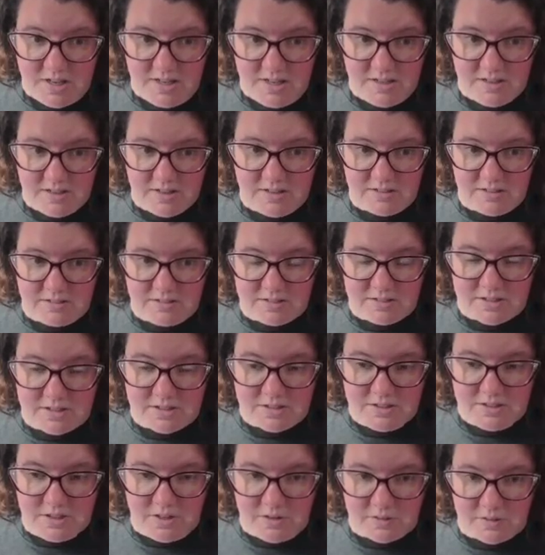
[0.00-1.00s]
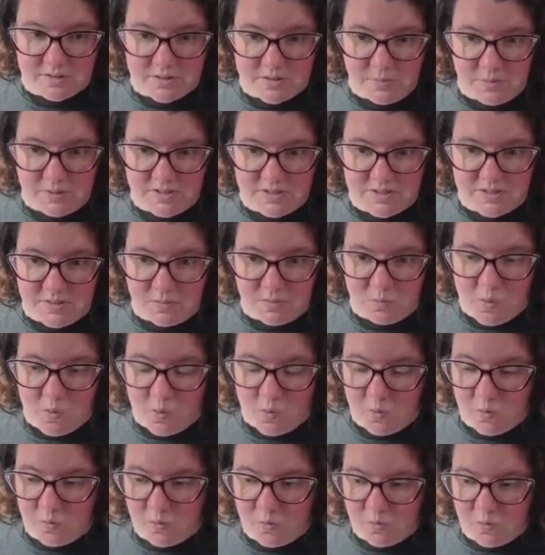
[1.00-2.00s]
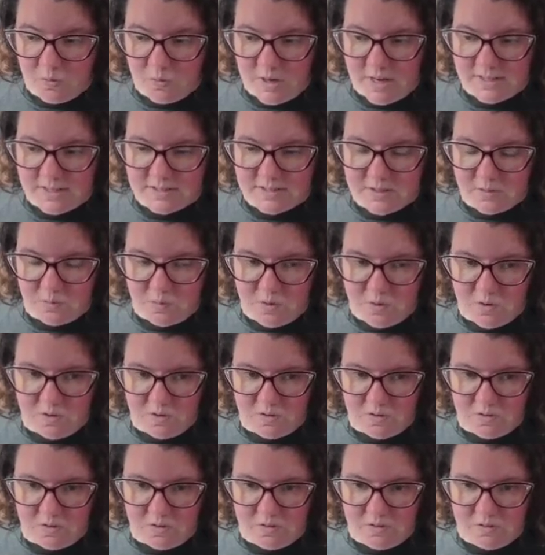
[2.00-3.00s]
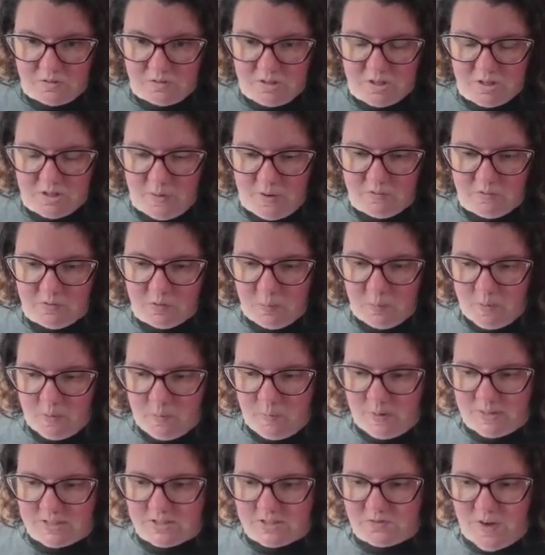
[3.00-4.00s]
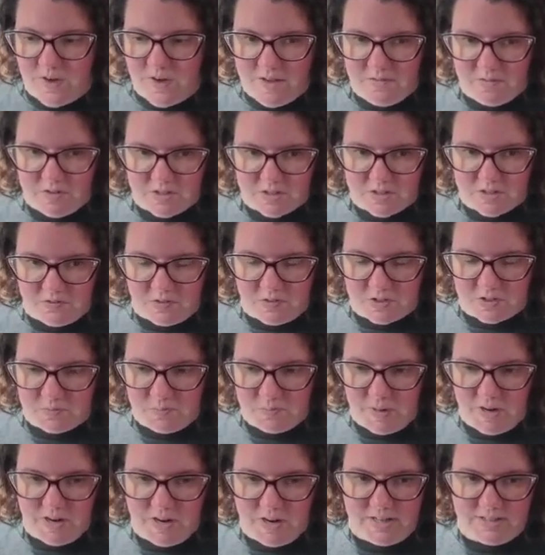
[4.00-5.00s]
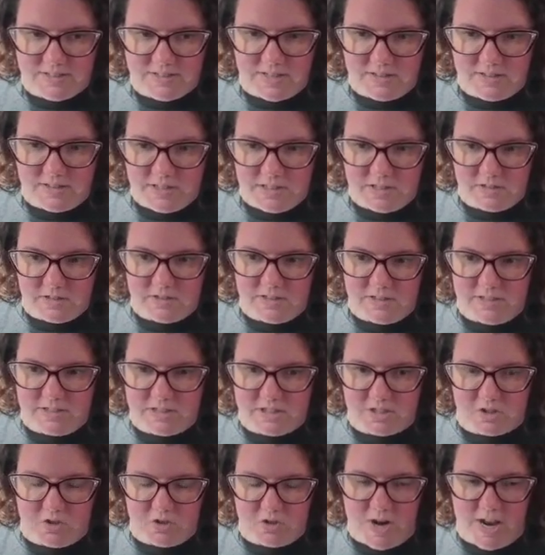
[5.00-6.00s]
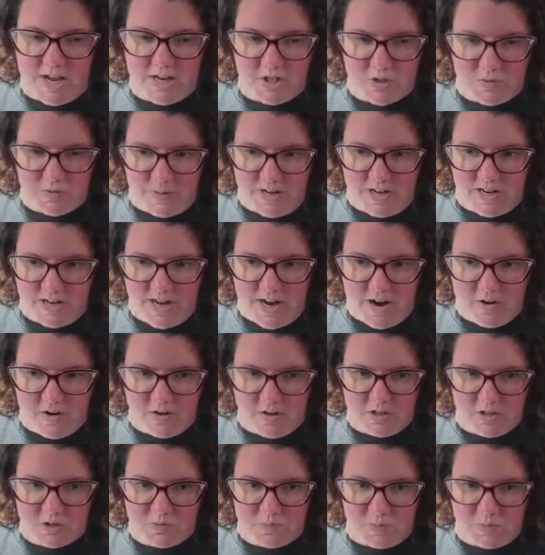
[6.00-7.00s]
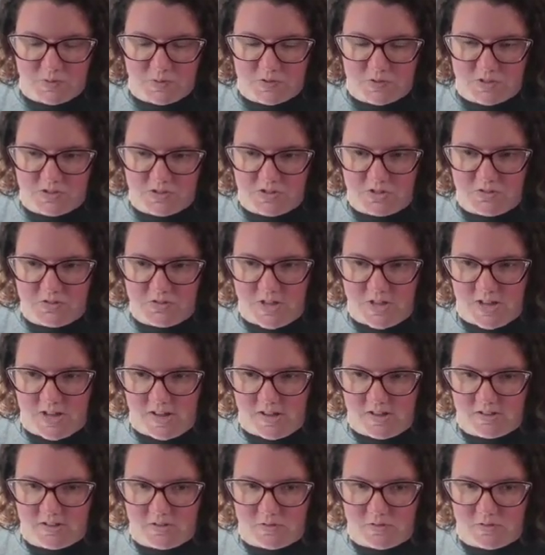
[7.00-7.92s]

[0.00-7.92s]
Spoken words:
And, someone said, well, I said, well, everyone wants 5 years of experience. I literally just graduated. How are you supposed to do that?